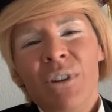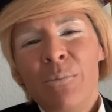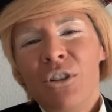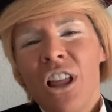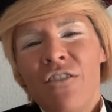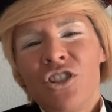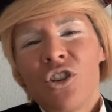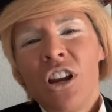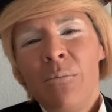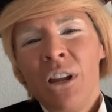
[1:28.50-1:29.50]
People left
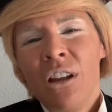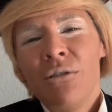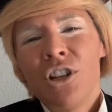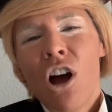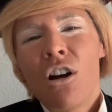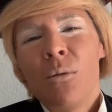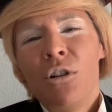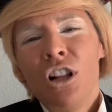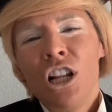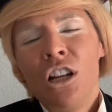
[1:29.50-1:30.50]
screaming. It was
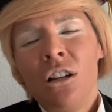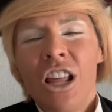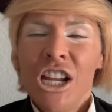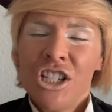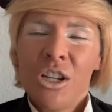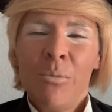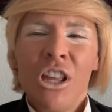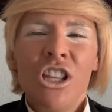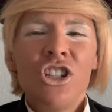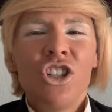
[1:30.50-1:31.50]
horrible. Thanks to
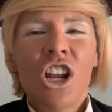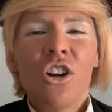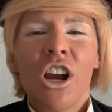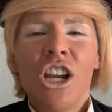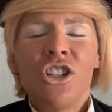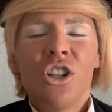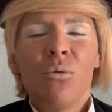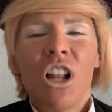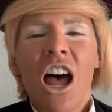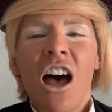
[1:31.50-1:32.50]
me, this
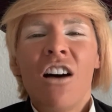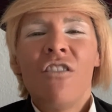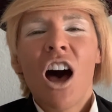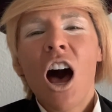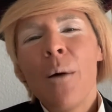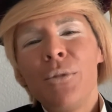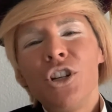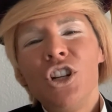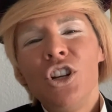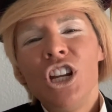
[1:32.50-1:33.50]
generation will have
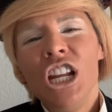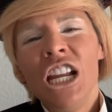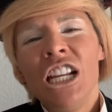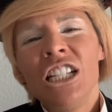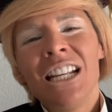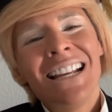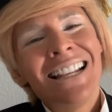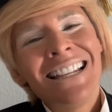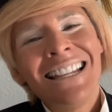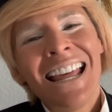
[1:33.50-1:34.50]
opportunities
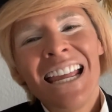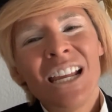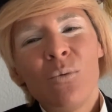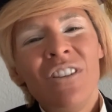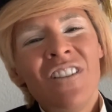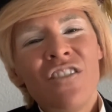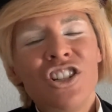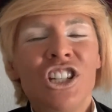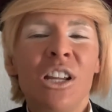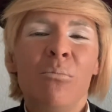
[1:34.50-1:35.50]
like we've
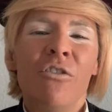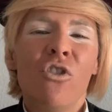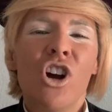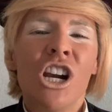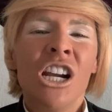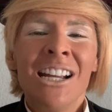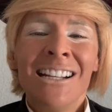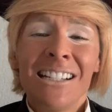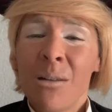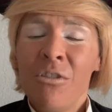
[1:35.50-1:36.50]
never seen before.
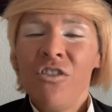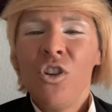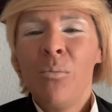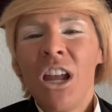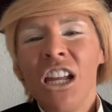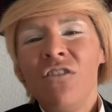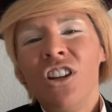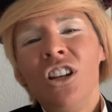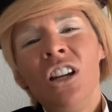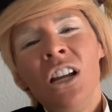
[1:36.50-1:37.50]
Some of you may
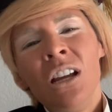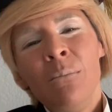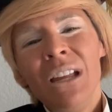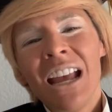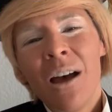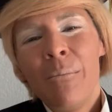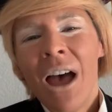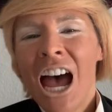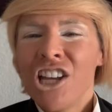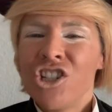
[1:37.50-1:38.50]
even
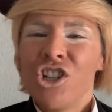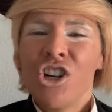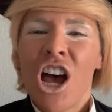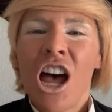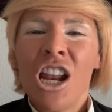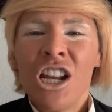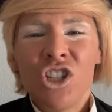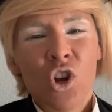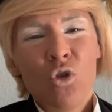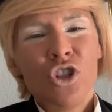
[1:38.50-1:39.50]
become astronaut
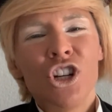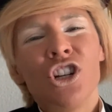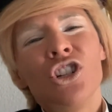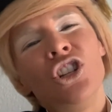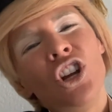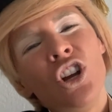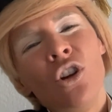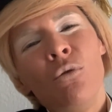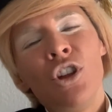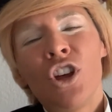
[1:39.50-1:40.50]
soldiers
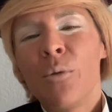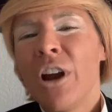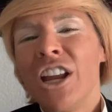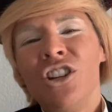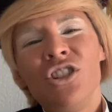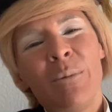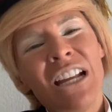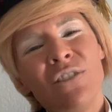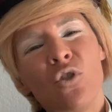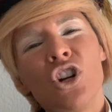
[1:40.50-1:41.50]
with our brand new
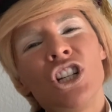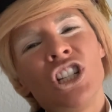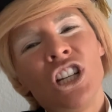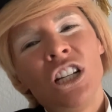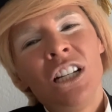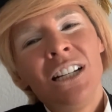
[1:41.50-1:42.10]
Space Force.